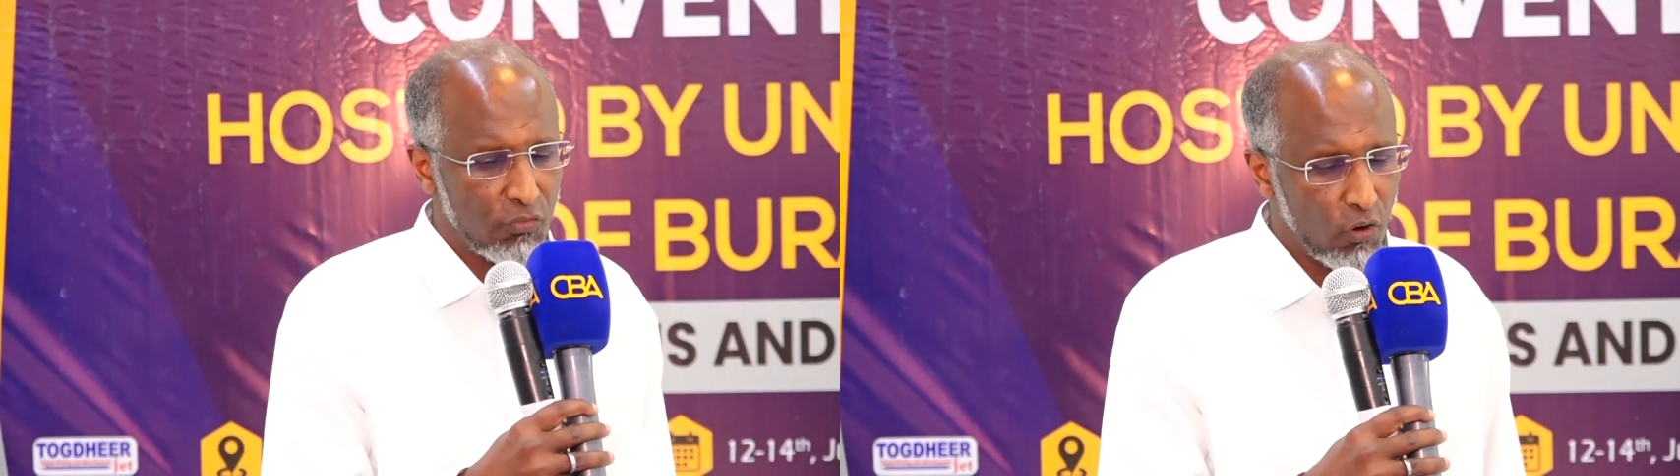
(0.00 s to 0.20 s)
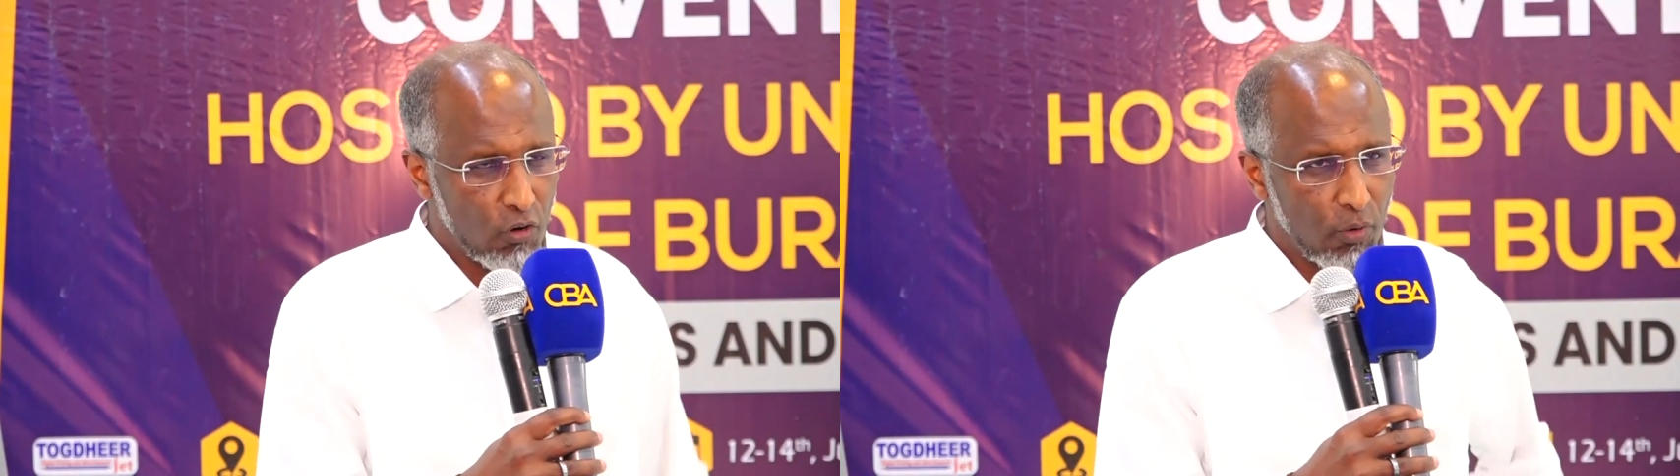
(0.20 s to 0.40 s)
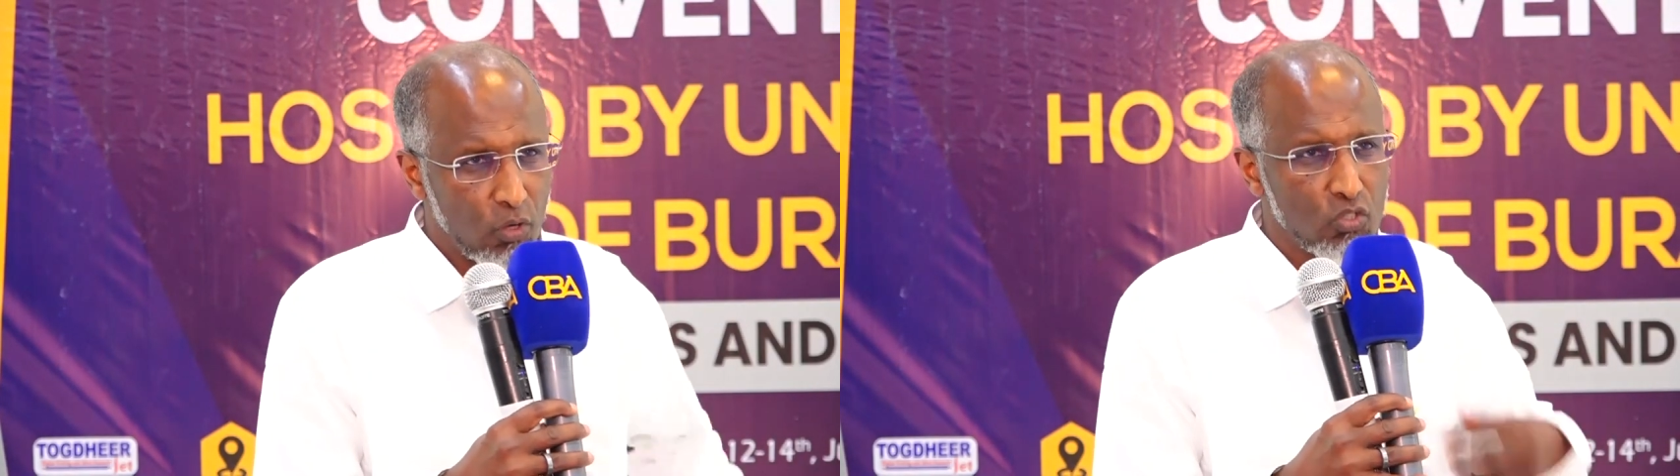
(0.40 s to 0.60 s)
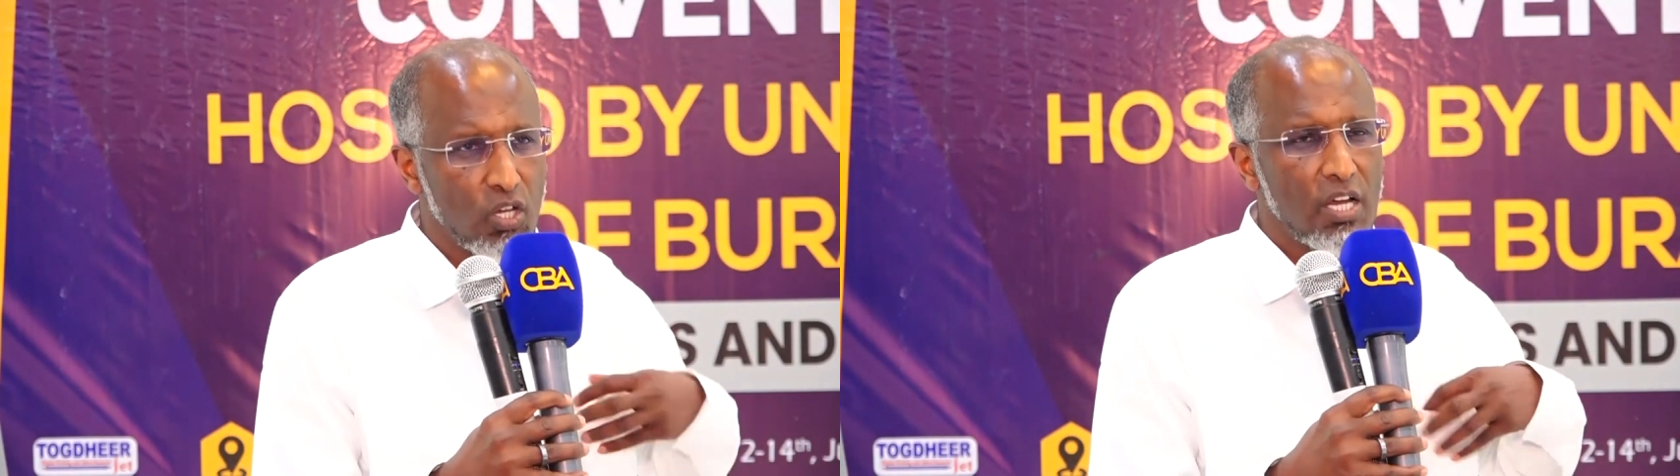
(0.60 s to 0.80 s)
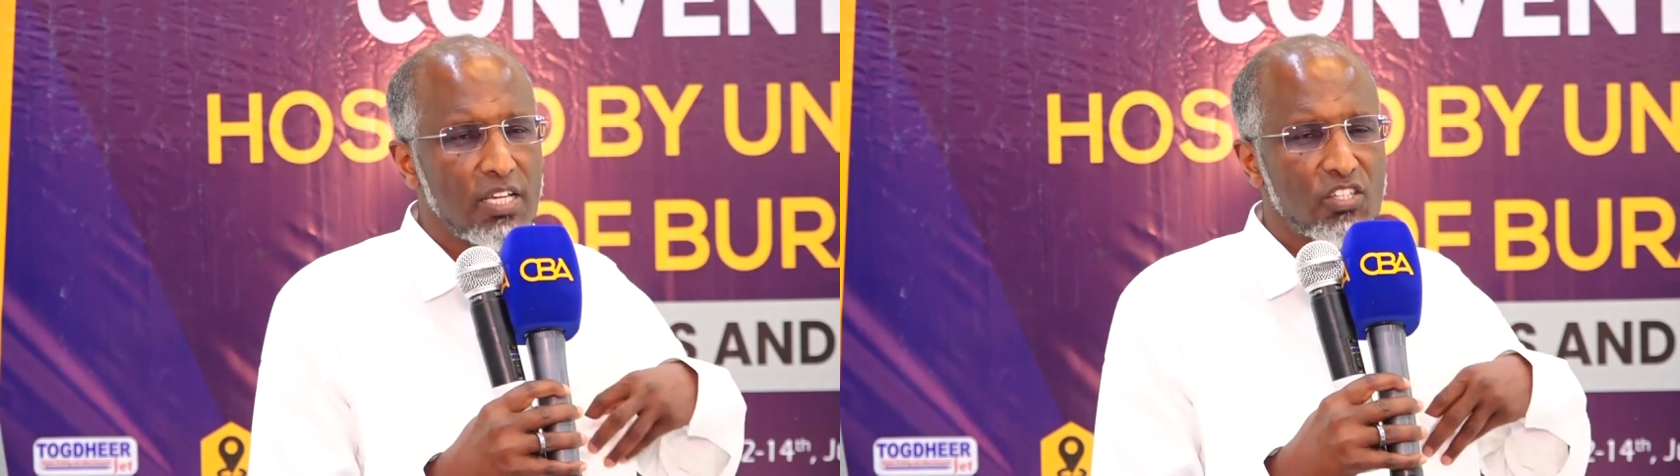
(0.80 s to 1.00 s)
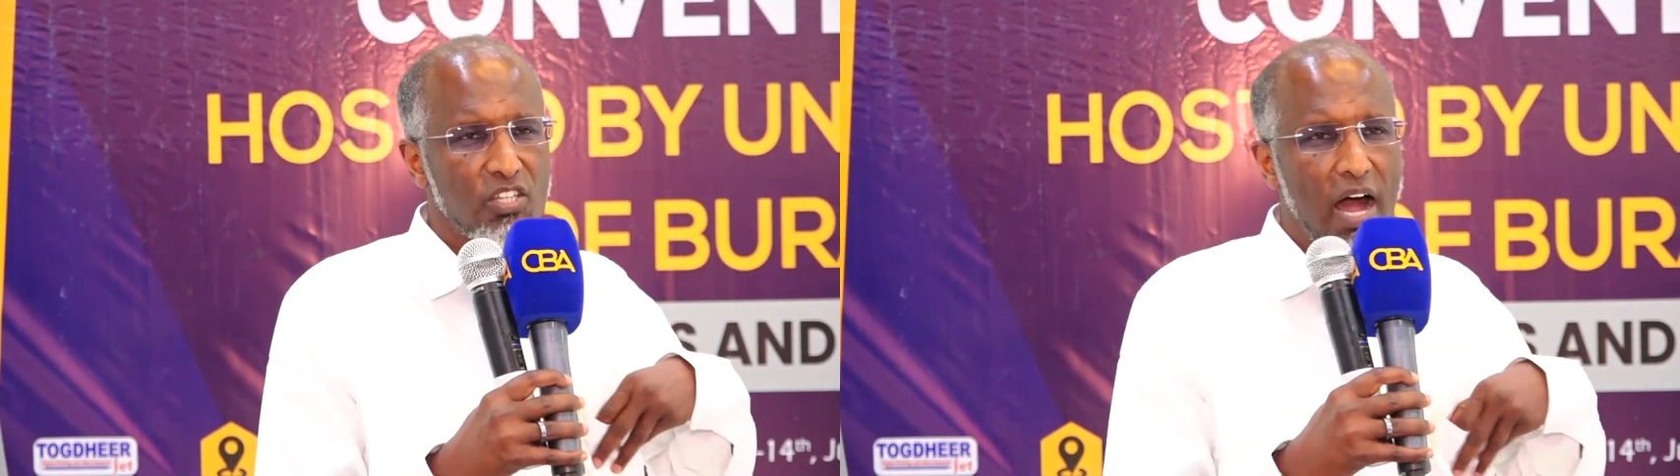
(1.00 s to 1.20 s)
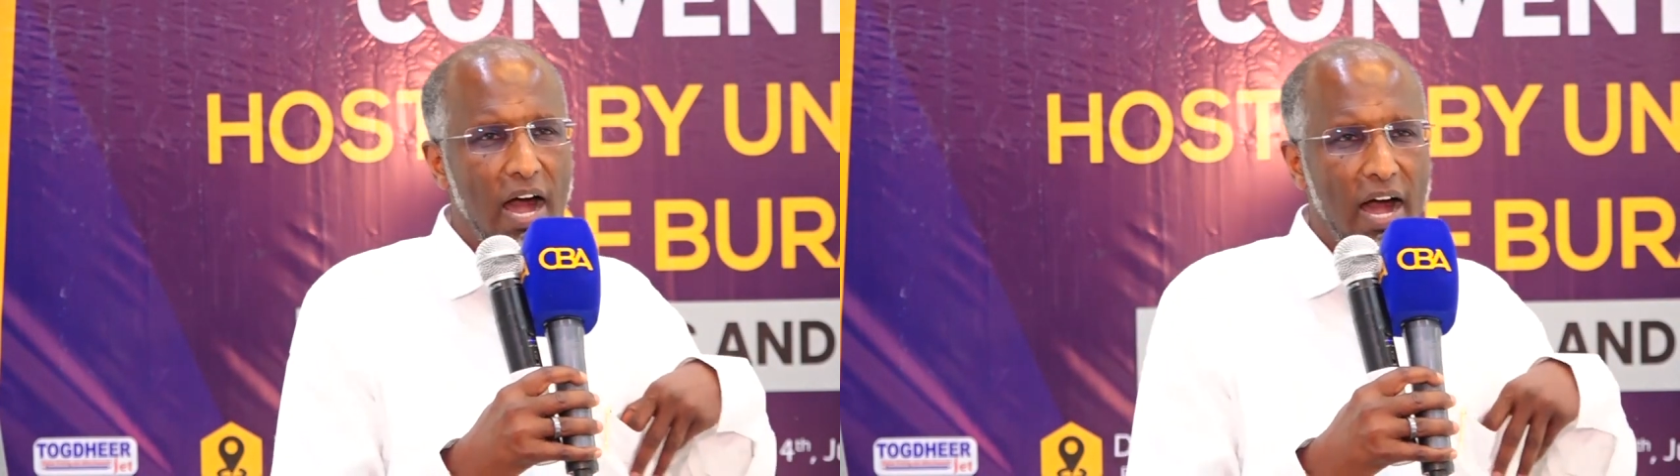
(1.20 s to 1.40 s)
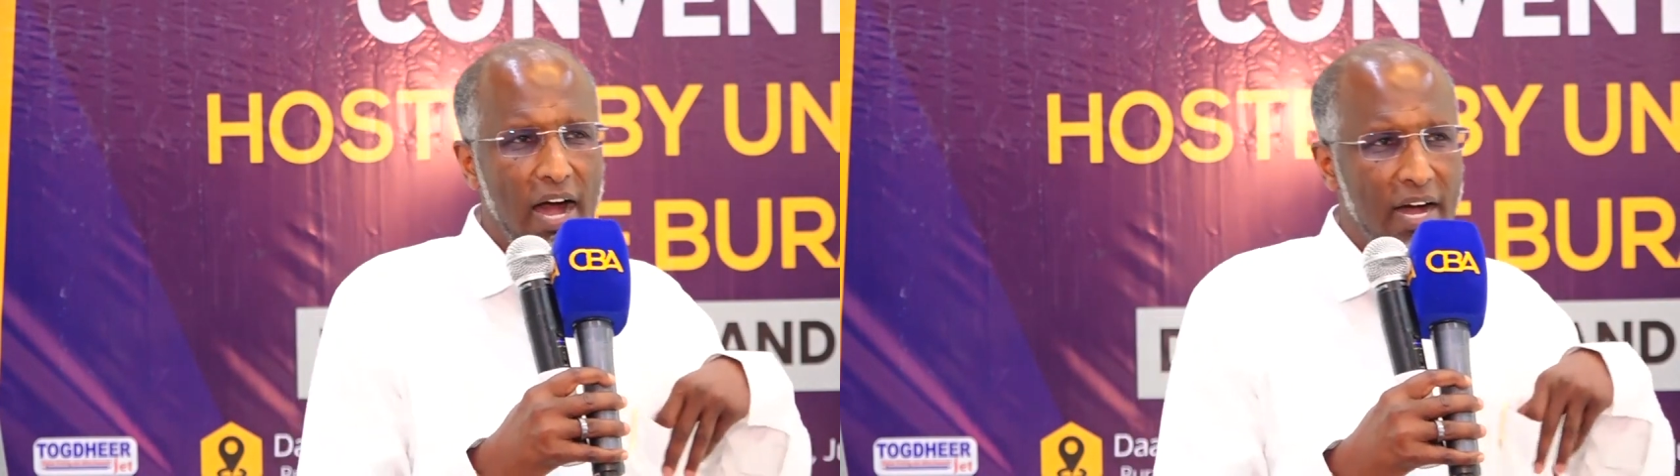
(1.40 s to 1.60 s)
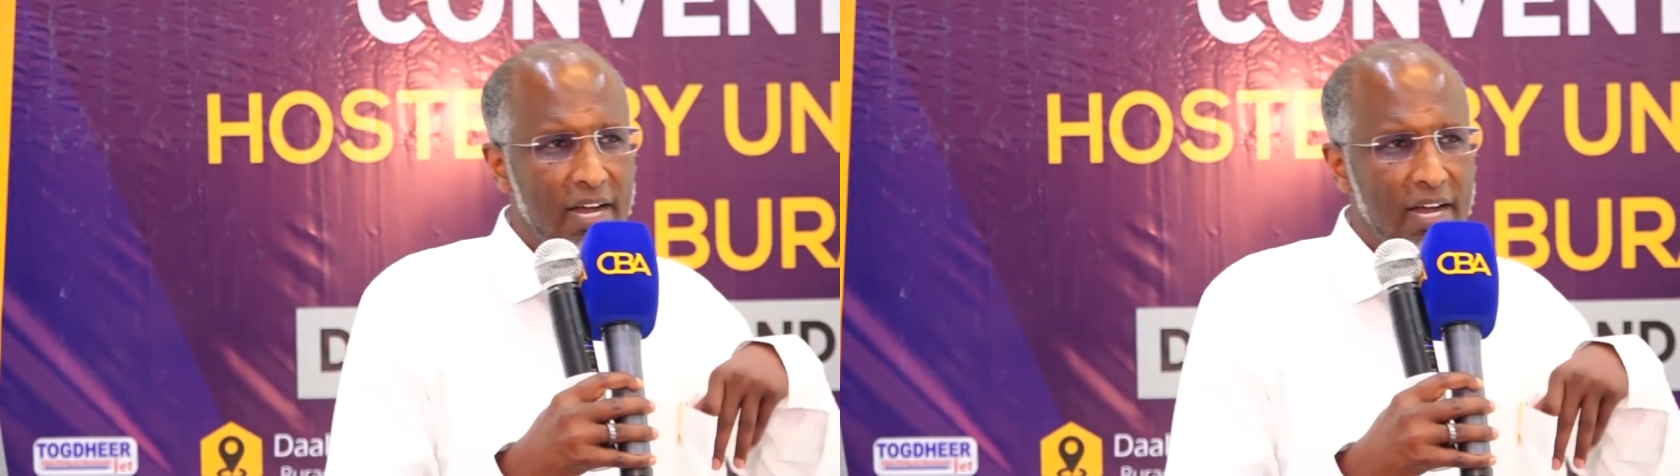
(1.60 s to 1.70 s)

foremost, SAHA